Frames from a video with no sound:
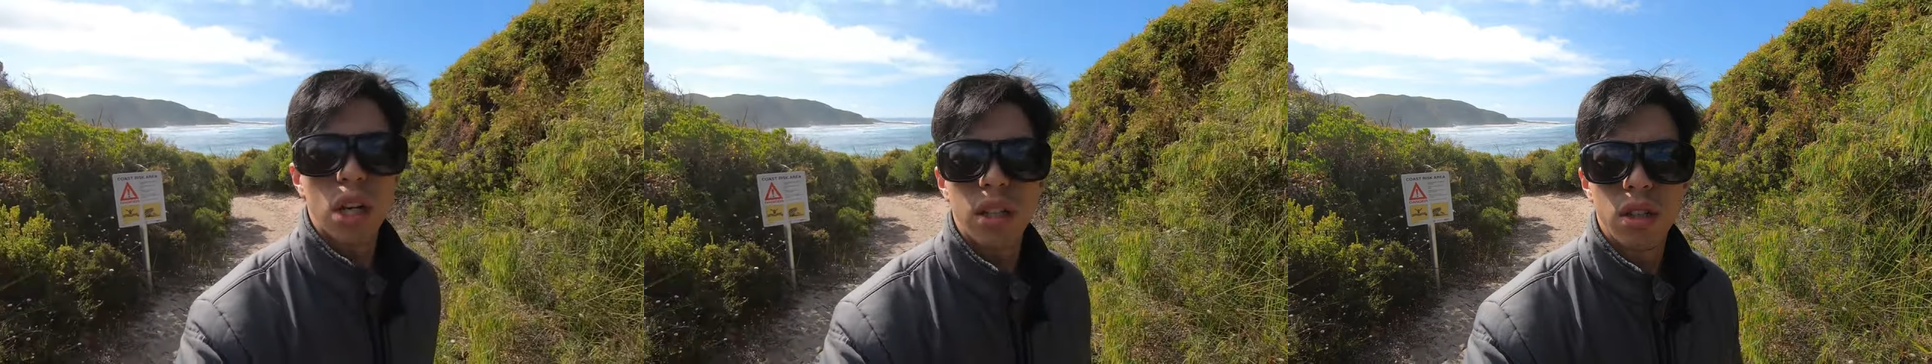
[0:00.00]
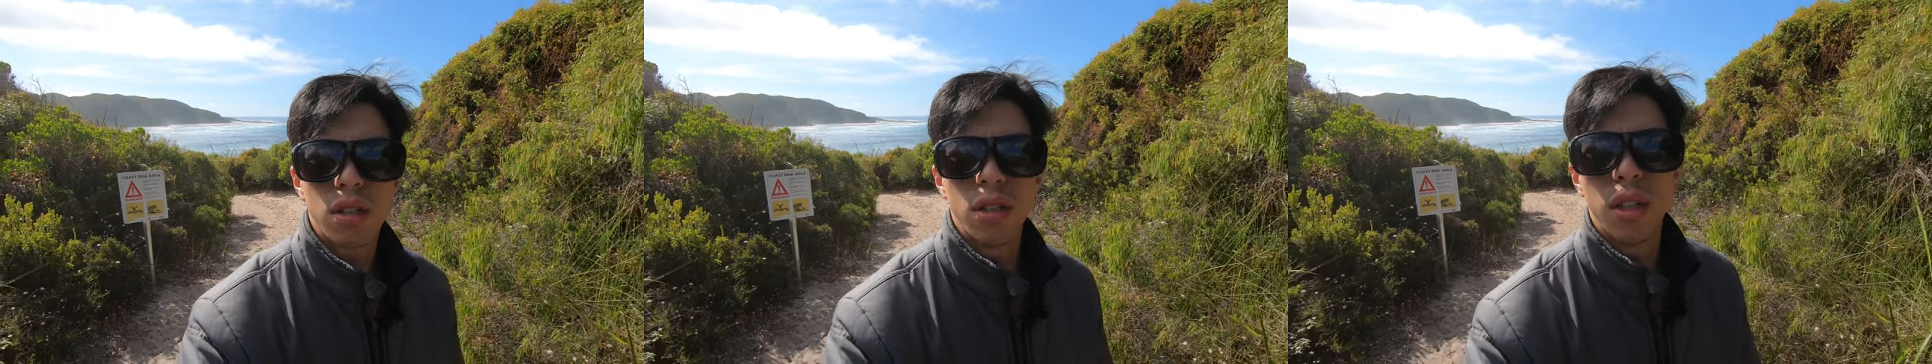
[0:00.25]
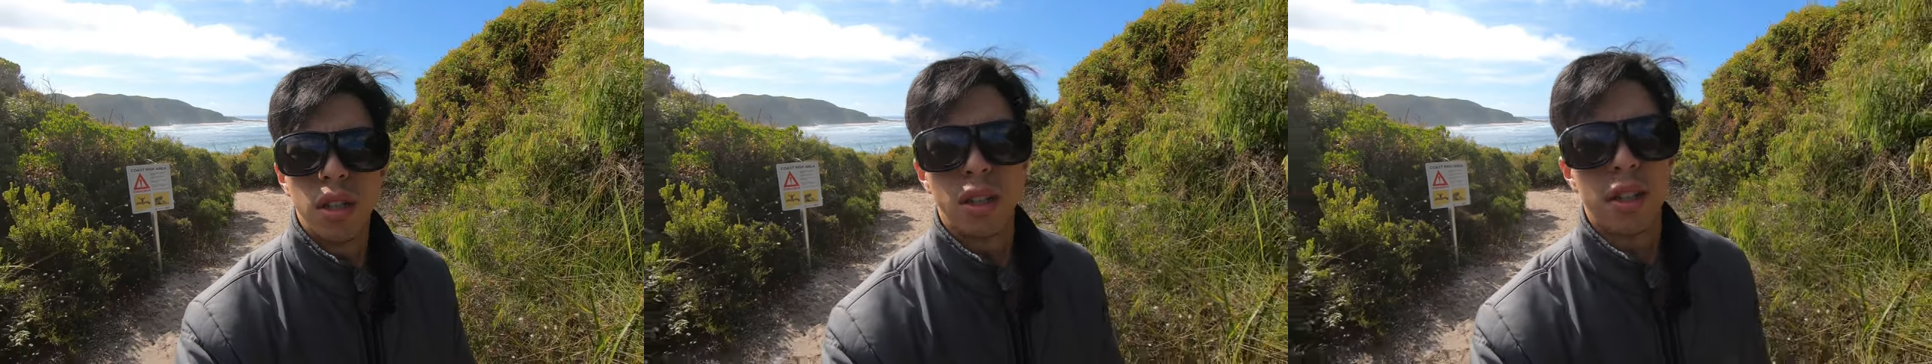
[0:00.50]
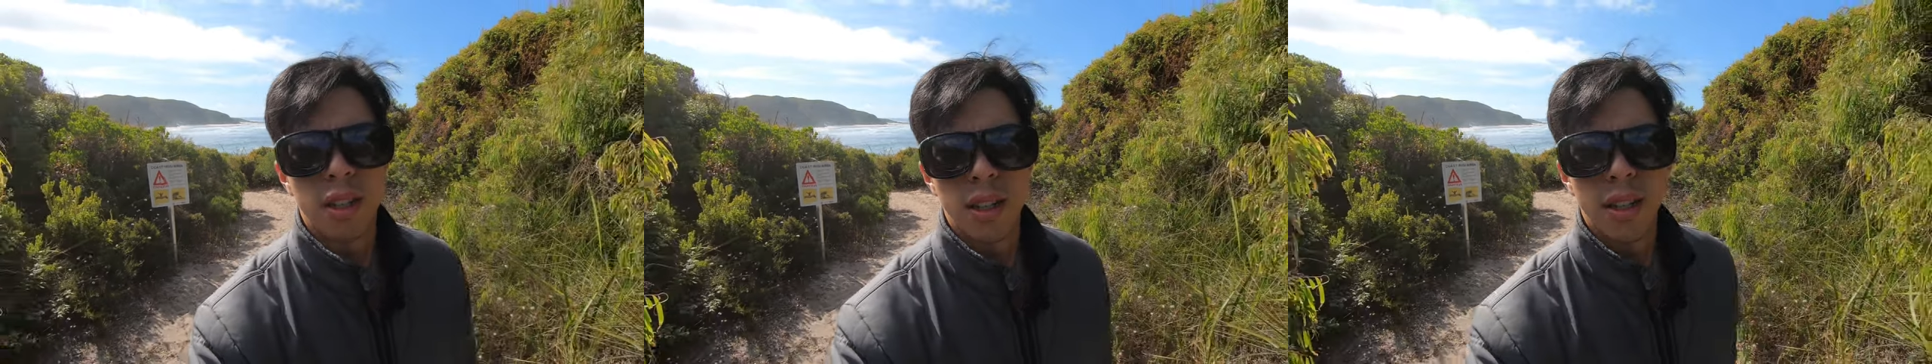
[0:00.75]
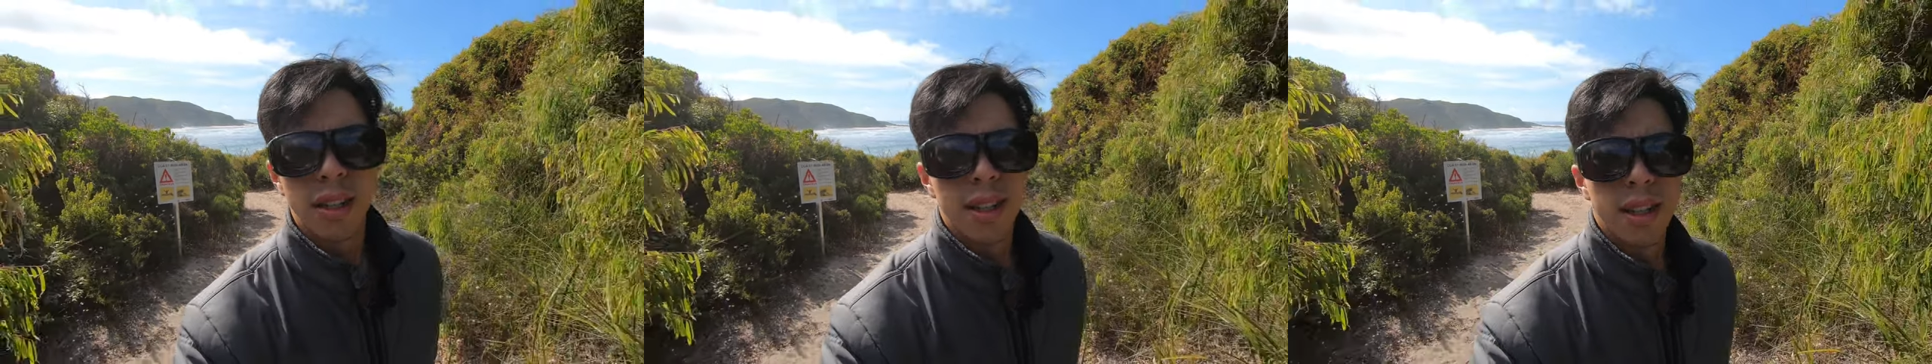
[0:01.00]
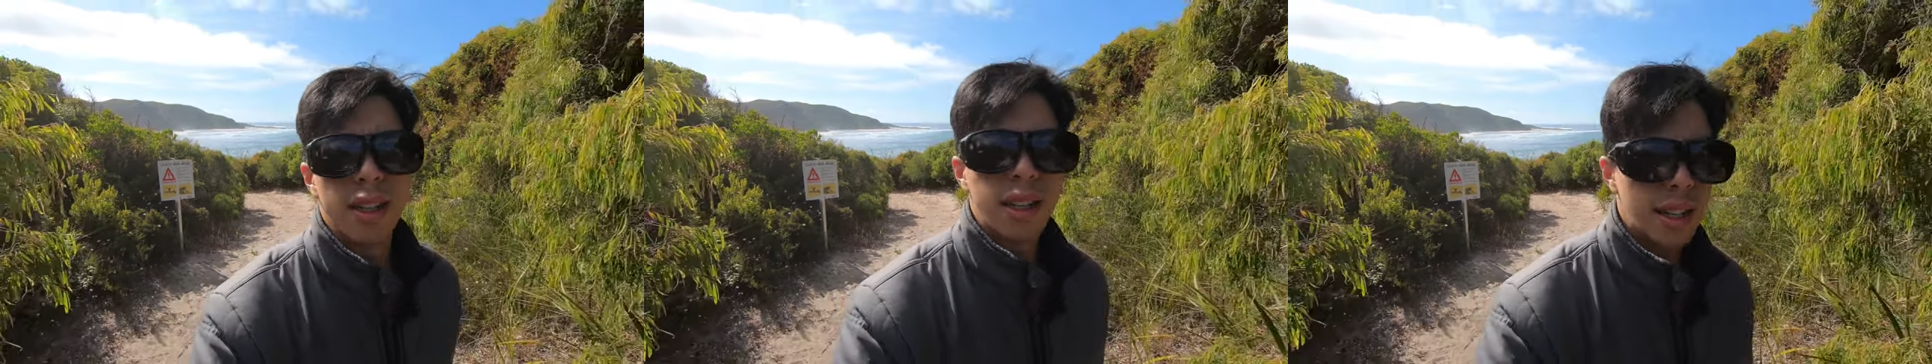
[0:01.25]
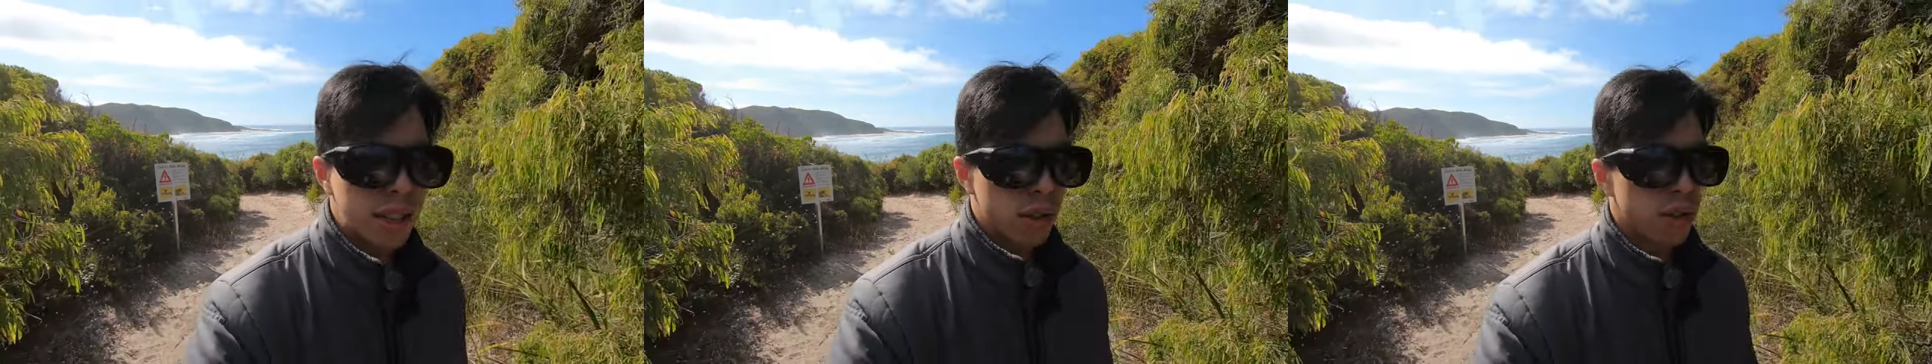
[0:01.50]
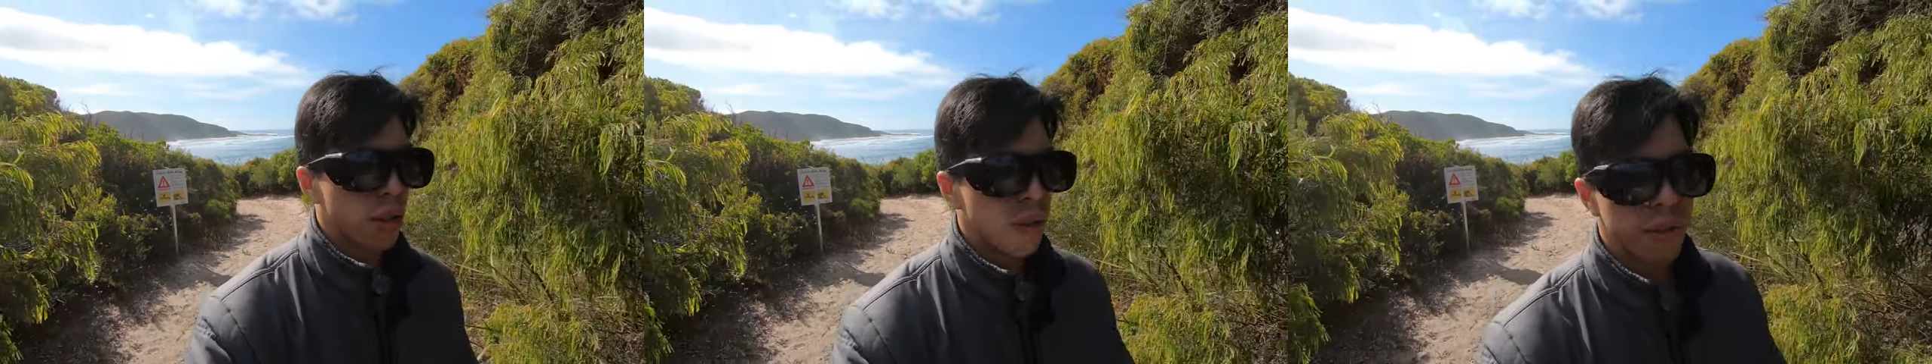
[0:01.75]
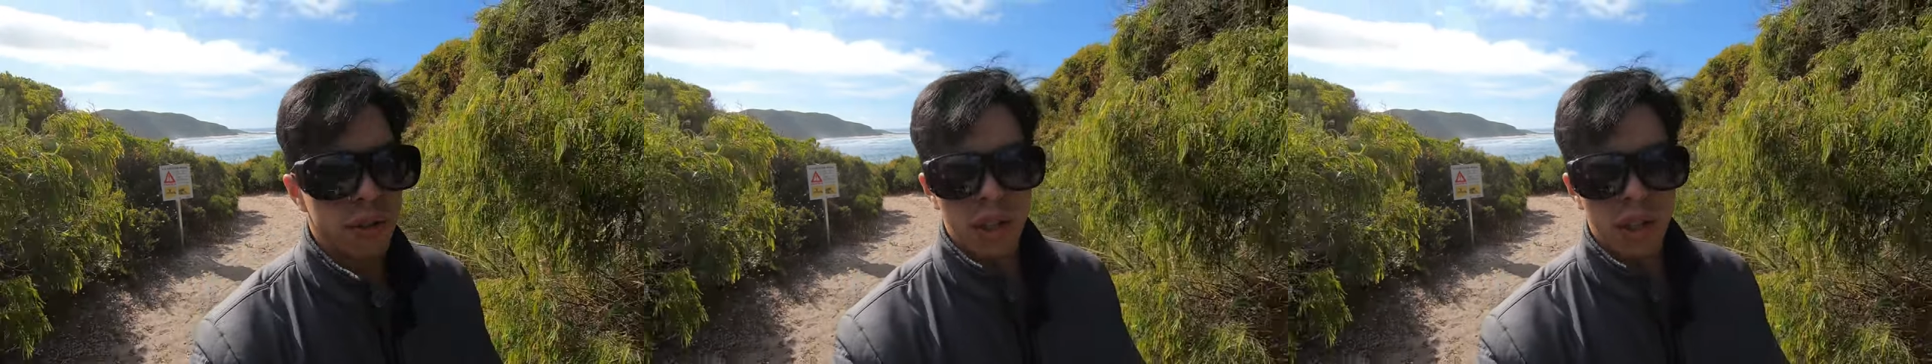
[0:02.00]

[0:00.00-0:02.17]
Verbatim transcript: channel. And also,